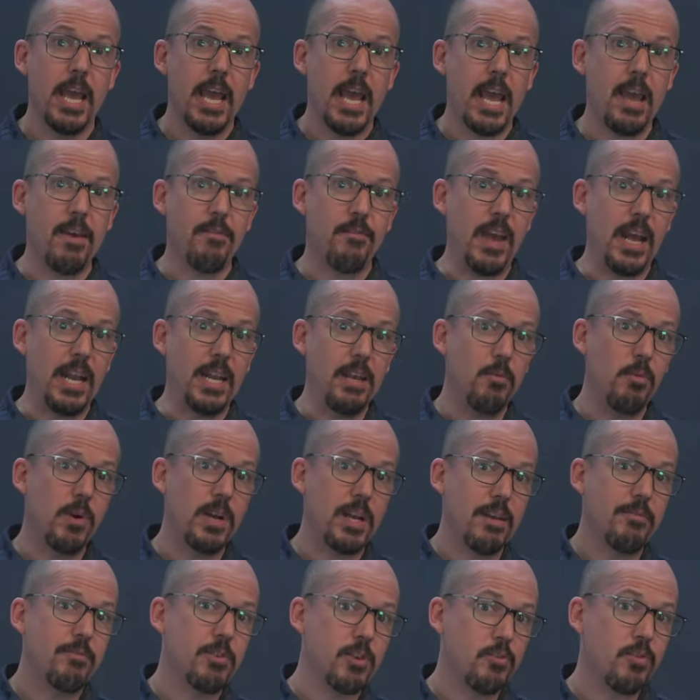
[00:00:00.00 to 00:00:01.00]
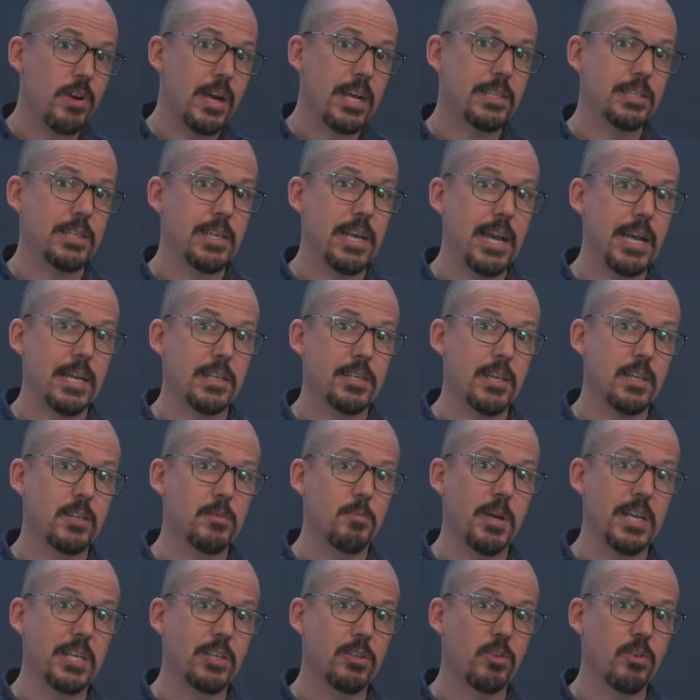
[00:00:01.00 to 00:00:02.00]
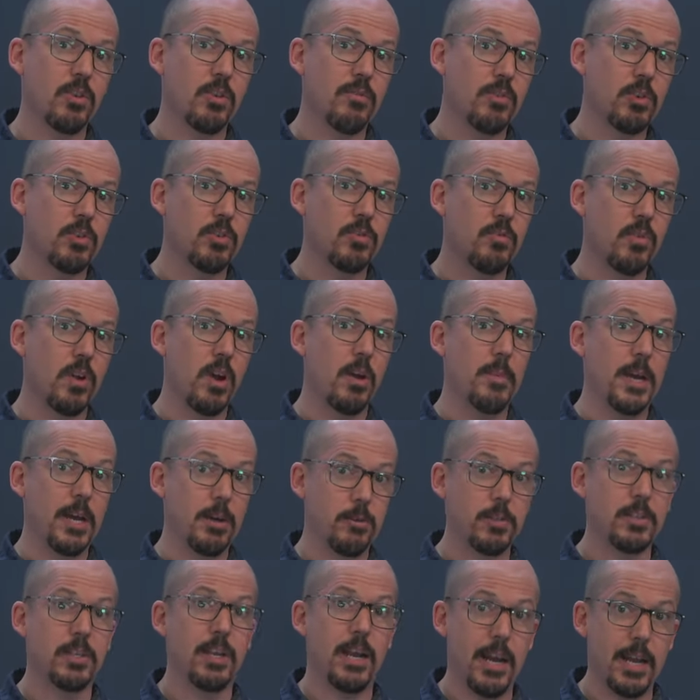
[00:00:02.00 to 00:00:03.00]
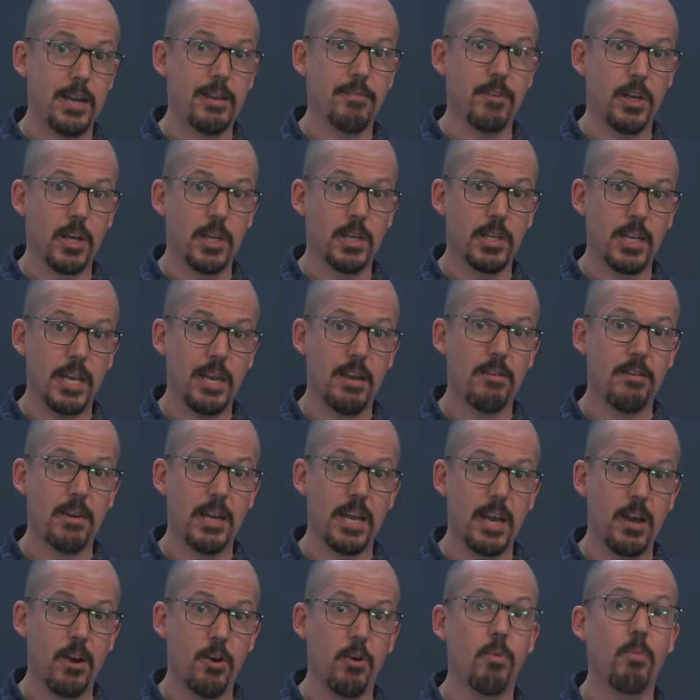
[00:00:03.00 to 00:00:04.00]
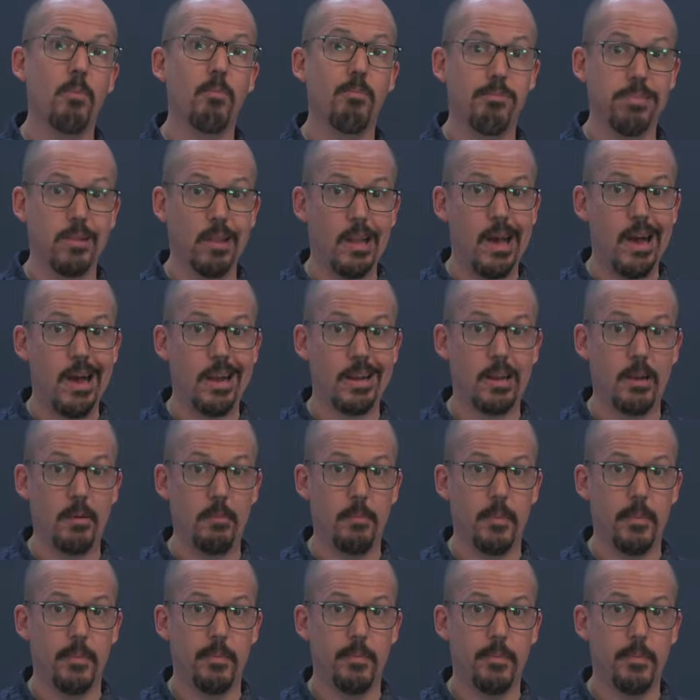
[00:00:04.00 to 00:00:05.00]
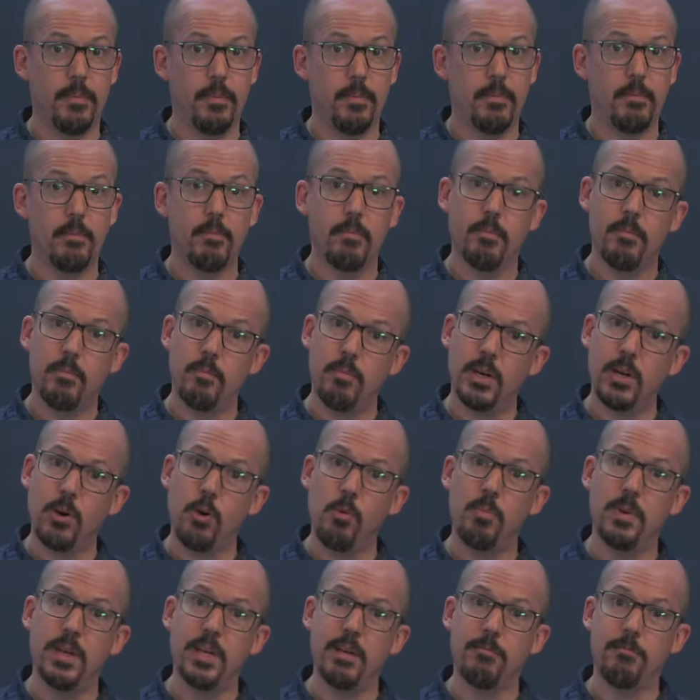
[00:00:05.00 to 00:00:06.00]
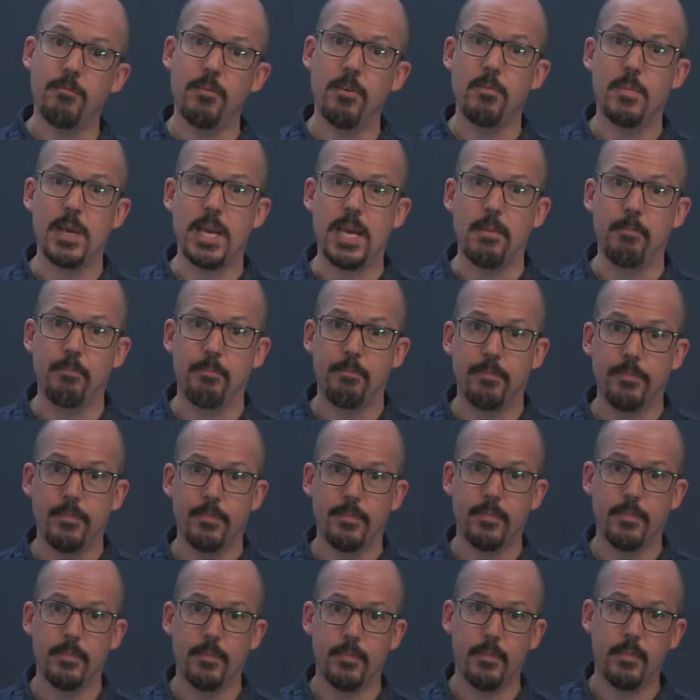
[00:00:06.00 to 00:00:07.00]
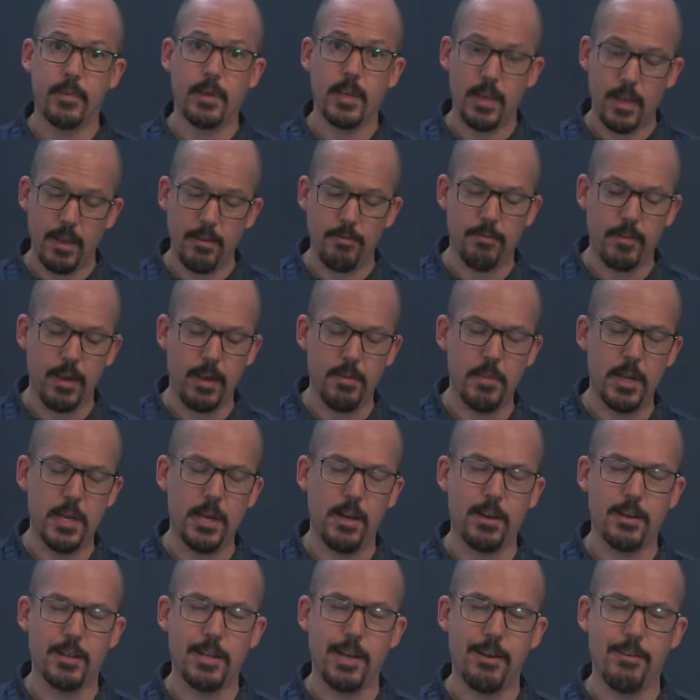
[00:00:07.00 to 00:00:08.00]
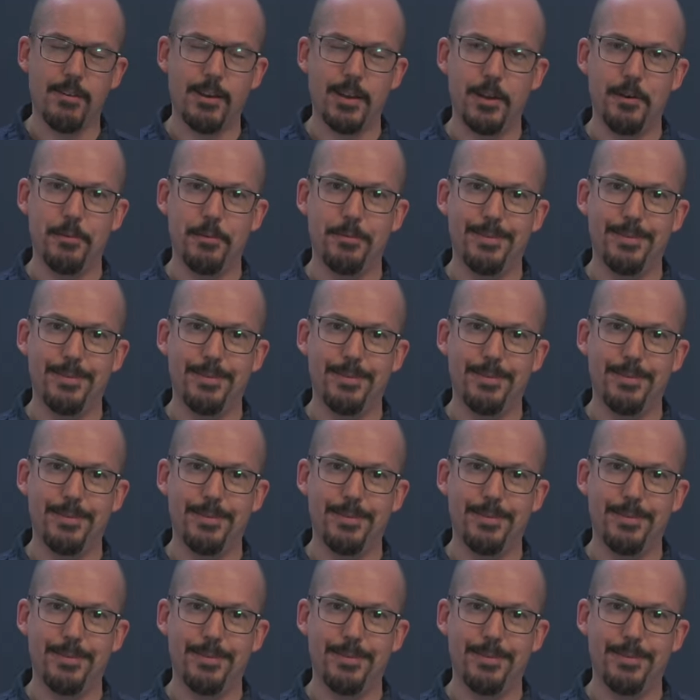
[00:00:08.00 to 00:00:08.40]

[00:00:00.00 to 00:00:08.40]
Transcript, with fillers: if anyone ever tries to access my servers from outside of Ontario, block them. But open it for me if I'm in Ontario.